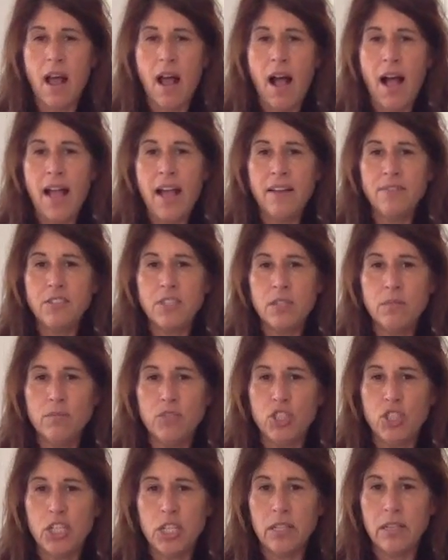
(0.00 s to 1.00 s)
I have some
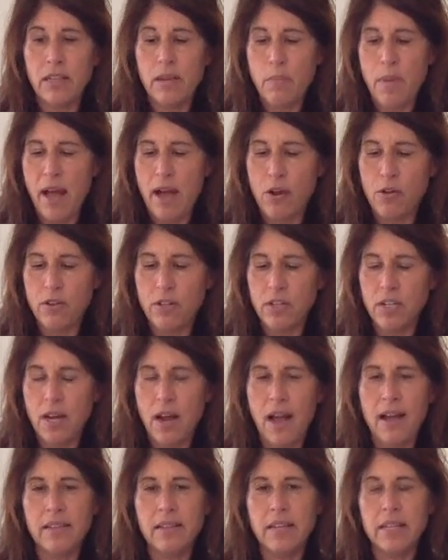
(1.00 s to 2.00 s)
chili powder.
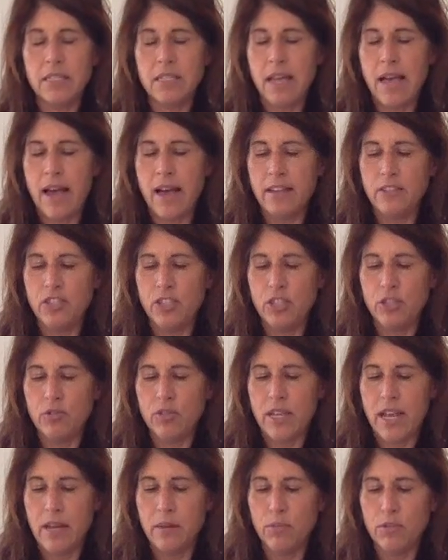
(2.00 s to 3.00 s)
I like to add 2
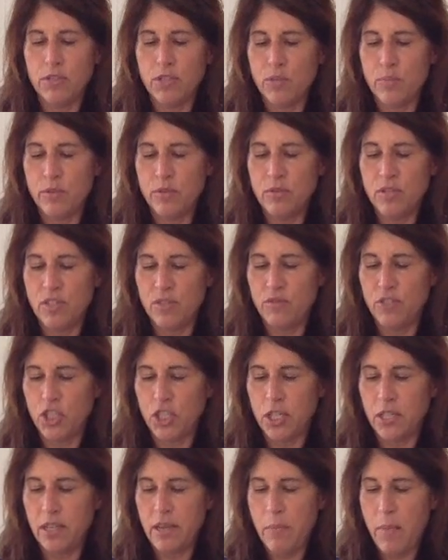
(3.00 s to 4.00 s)
tablespoons of
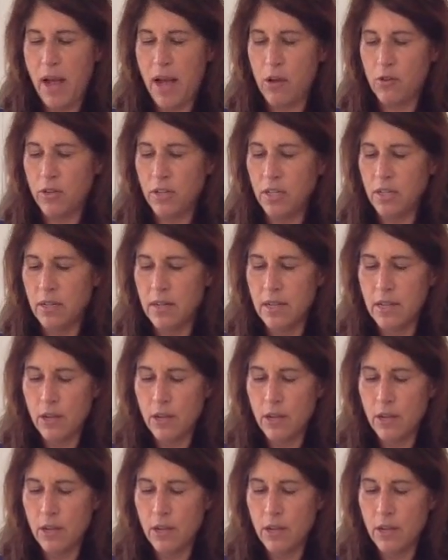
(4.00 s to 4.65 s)
chili powder,